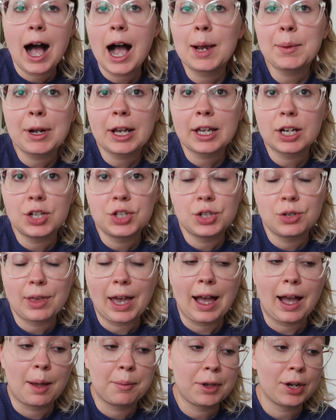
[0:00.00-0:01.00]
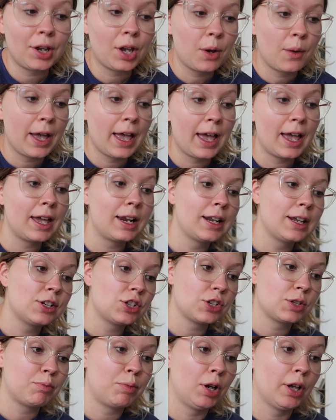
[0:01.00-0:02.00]
I'm not gonna do that. I'm gonna go ahead and
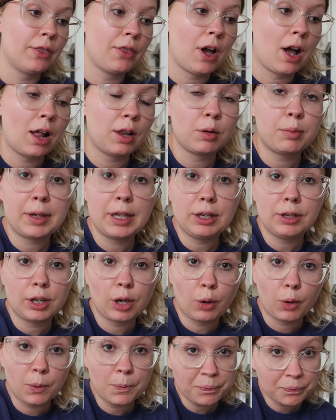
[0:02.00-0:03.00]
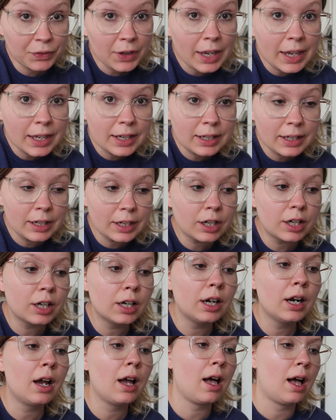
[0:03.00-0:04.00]
just put the jalapeno in
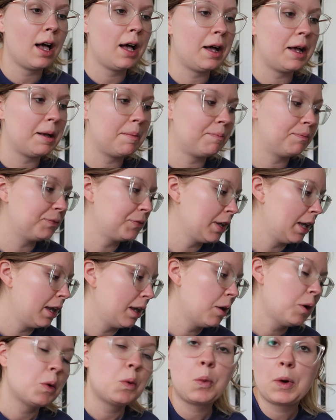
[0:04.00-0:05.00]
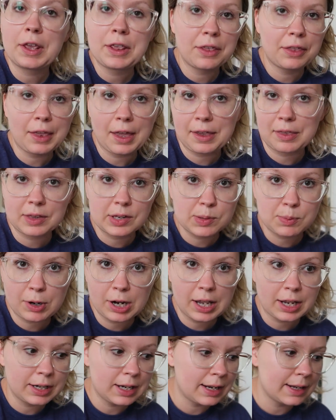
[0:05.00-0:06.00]
here with like the
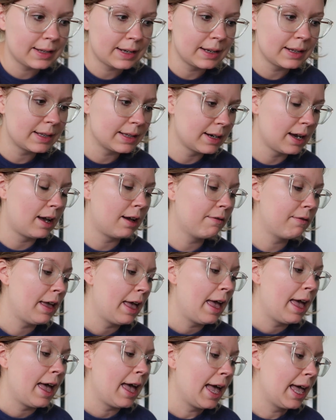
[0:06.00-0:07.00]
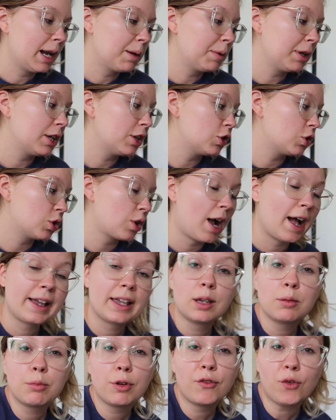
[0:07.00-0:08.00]
spring onions and stuff, and I'm gonna try
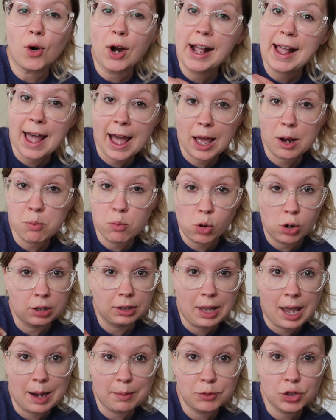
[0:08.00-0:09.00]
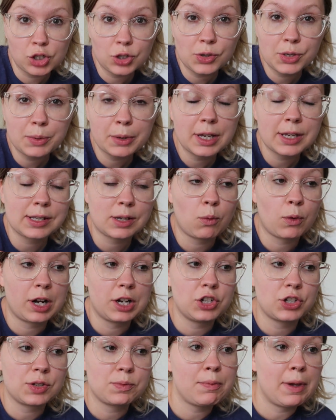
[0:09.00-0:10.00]
it before I add more lime juice because I
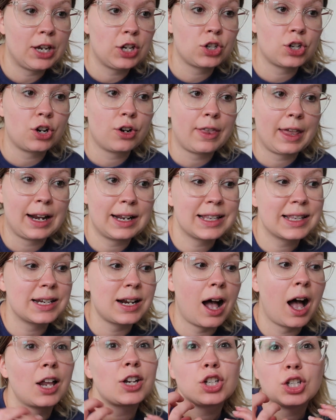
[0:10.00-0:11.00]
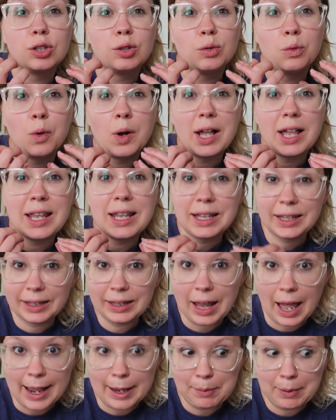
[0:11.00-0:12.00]
wanna just make sure that it's not too
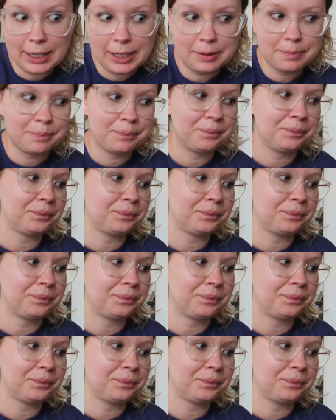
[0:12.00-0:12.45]
limey.